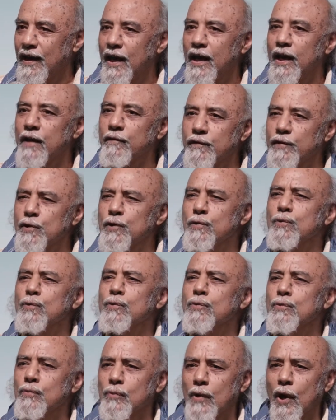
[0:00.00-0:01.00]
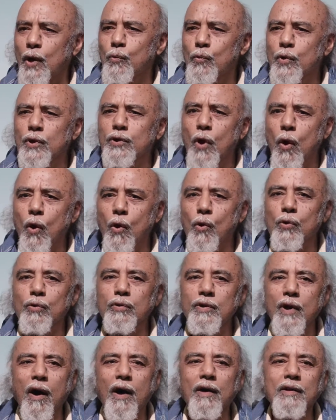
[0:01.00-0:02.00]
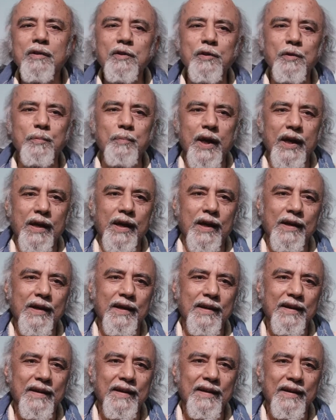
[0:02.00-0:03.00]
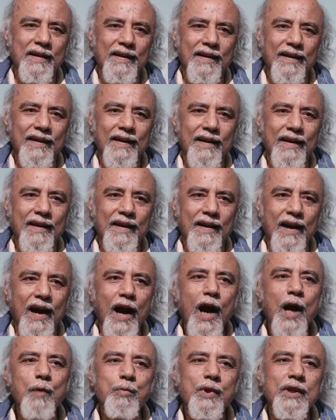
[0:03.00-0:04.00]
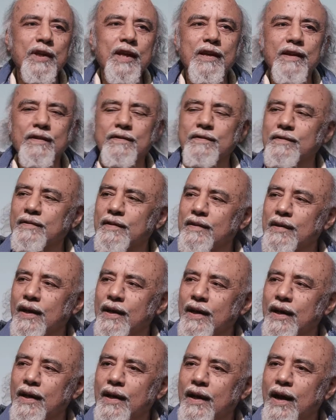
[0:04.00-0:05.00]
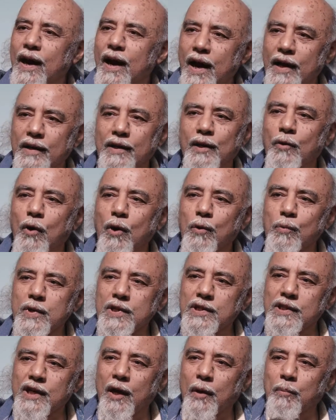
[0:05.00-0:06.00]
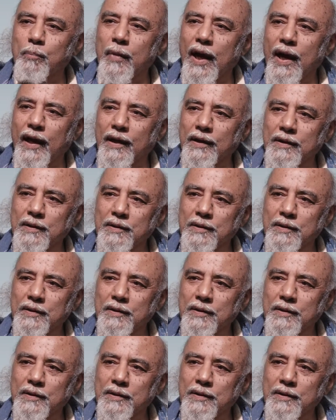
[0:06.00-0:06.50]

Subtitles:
if you would hold on to me, I believe I can always come back."